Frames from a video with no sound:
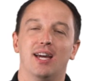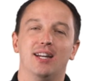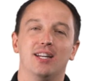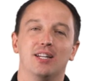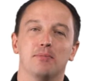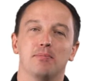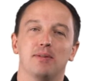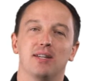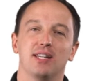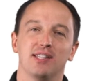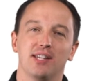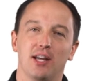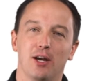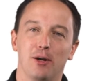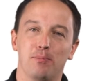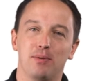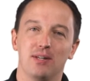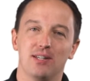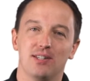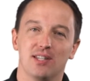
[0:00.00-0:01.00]
NXP's
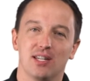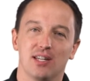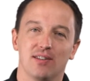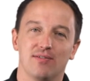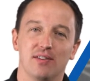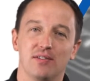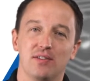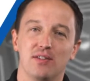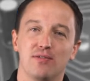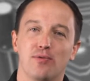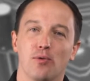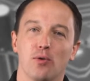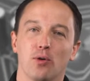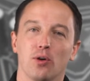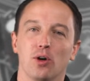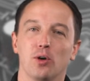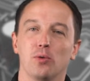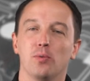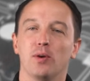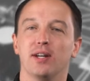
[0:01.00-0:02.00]

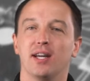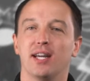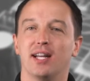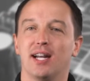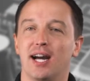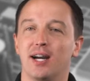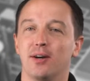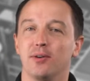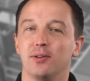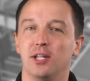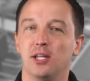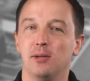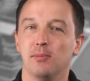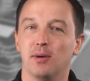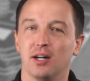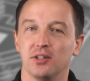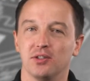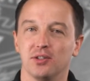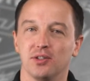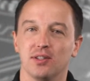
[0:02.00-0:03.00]
LPC54018 IoT
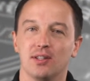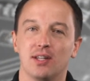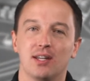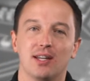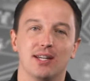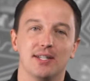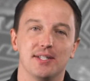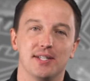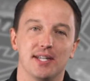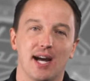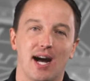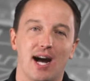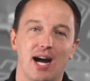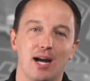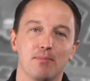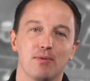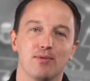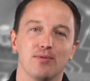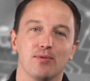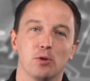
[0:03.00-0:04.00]
module is a
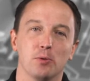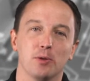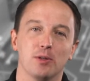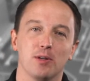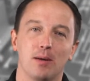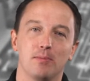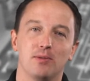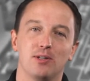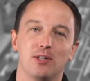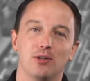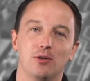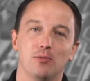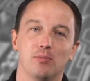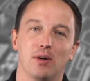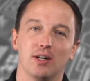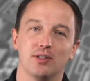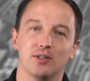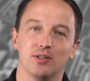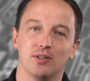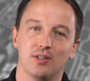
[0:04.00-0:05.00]
high-performance MCU
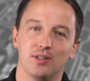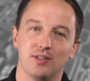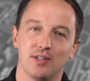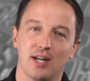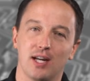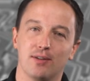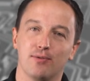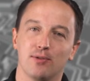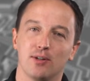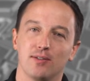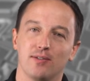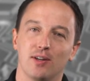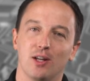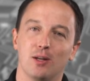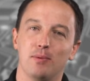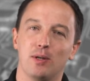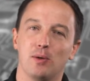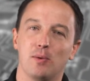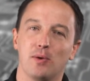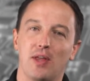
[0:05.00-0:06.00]
module designed for
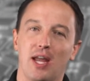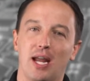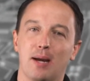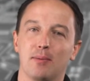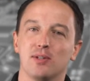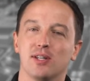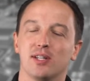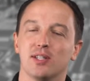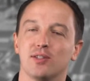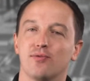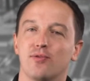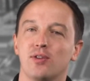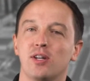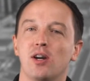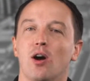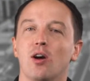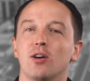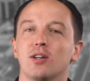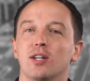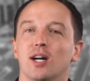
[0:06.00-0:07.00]
developing with Amazon's
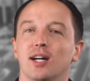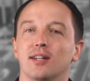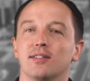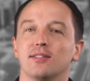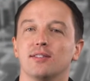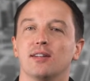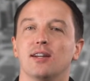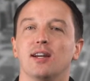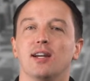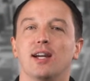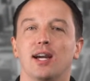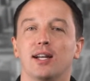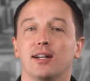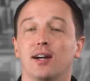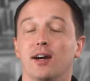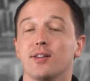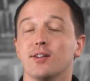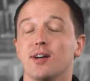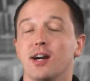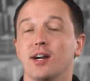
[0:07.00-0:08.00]
FreeRTOS and
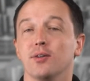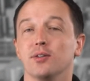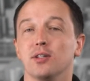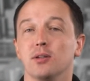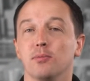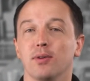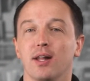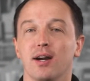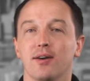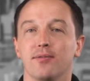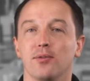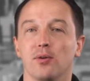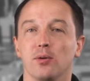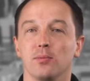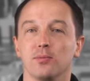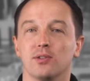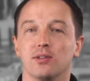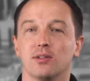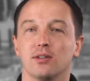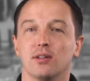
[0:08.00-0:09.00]
other IoT
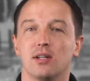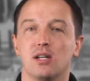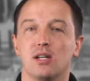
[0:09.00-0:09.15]
platforms.